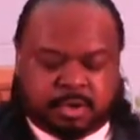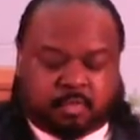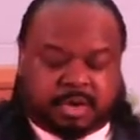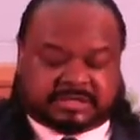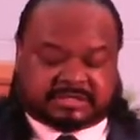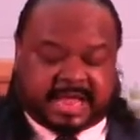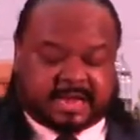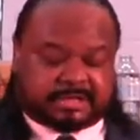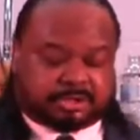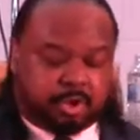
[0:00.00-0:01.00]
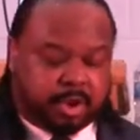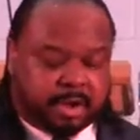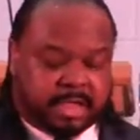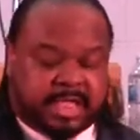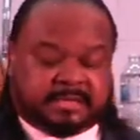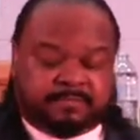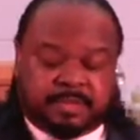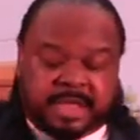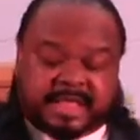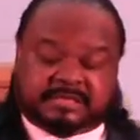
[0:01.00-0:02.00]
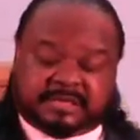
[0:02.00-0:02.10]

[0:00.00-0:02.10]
What Satan is doing, he's